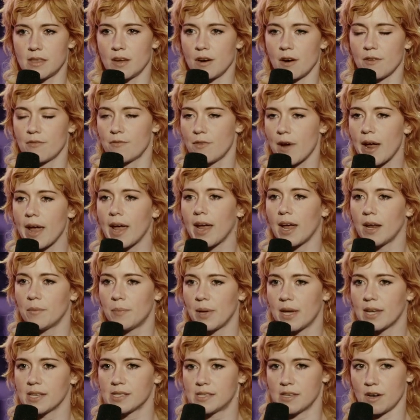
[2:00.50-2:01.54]
they're afraid
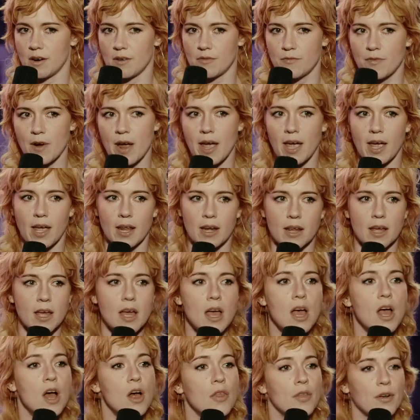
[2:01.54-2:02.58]
because they're afraid.
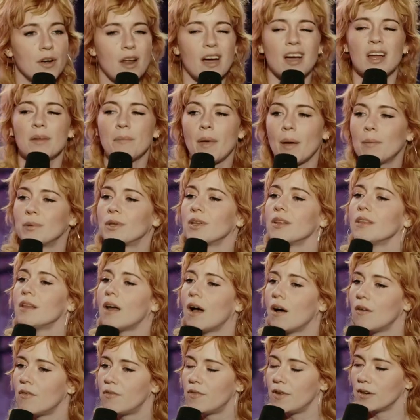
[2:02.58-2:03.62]
They're not gonna be able to
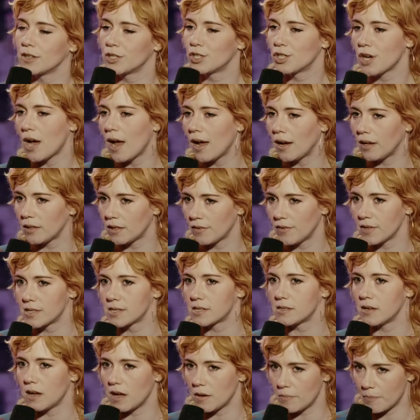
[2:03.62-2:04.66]
love their child if
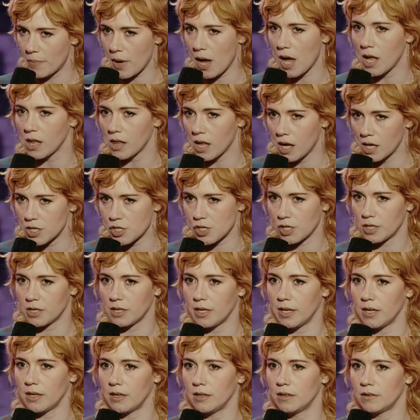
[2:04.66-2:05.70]
it's not
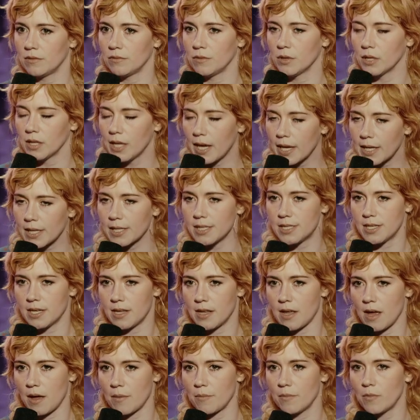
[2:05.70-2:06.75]
biologically related to
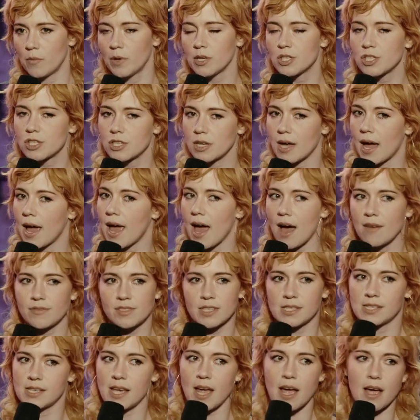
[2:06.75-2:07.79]
them, which I have
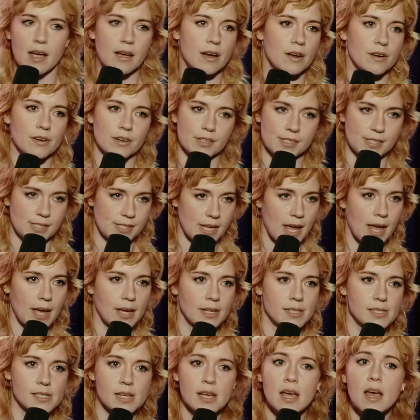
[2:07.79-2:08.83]
to say I
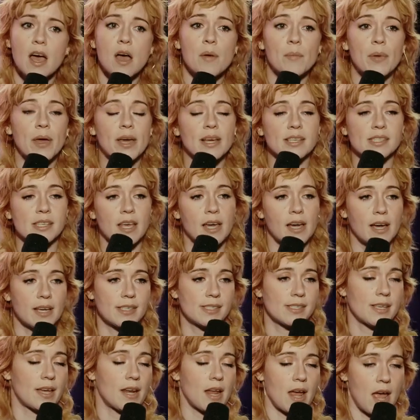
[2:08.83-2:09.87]
understand. Because like I
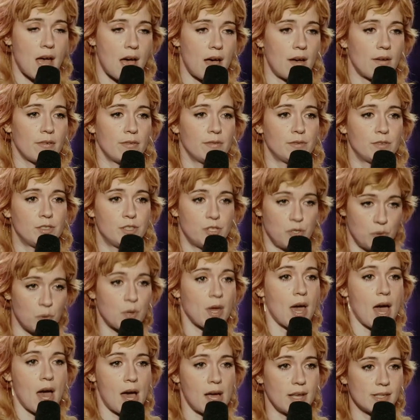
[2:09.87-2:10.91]
said, I have two
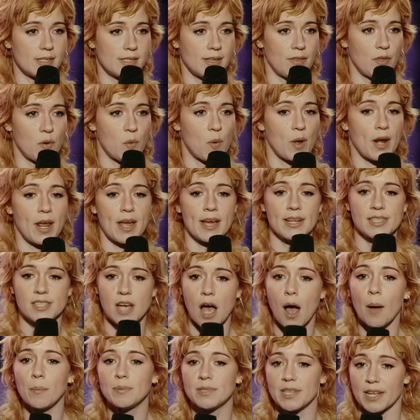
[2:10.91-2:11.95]
cats, and the one I
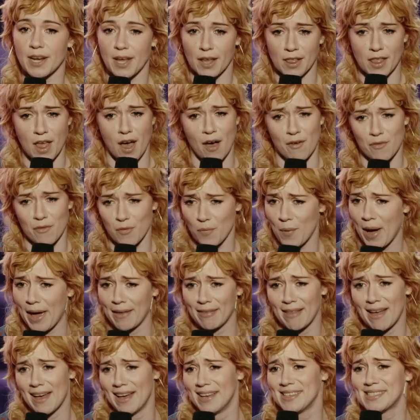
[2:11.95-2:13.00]
adopted, I love way
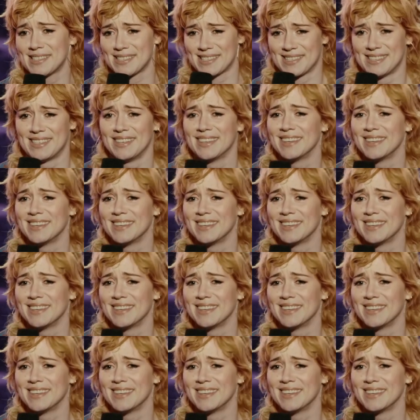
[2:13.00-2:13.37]
less.